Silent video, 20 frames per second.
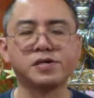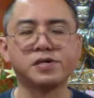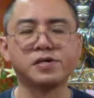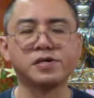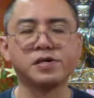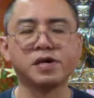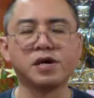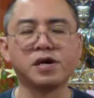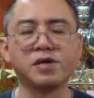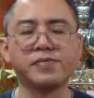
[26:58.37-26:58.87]

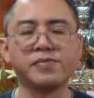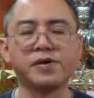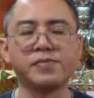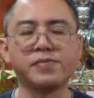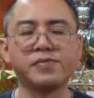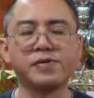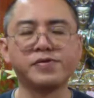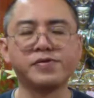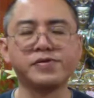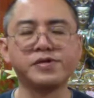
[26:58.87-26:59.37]
How
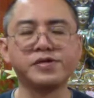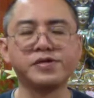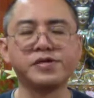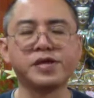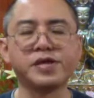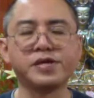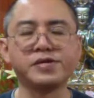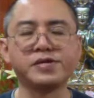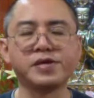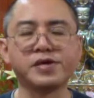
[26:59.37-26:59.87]
about bodily
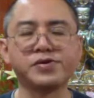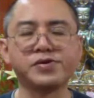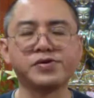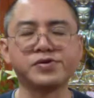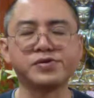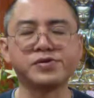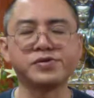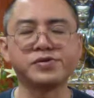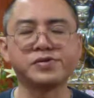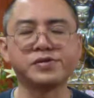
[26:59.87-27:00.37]

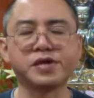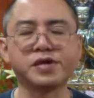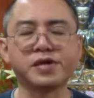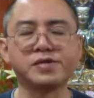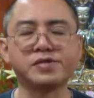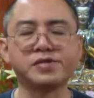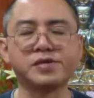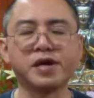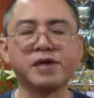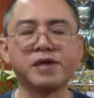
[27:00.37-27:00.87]
sensations
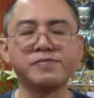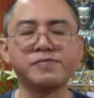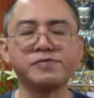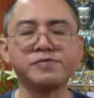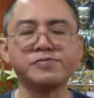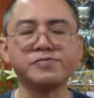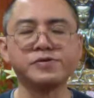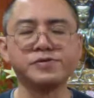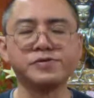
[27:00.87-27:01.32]
at the abdomen?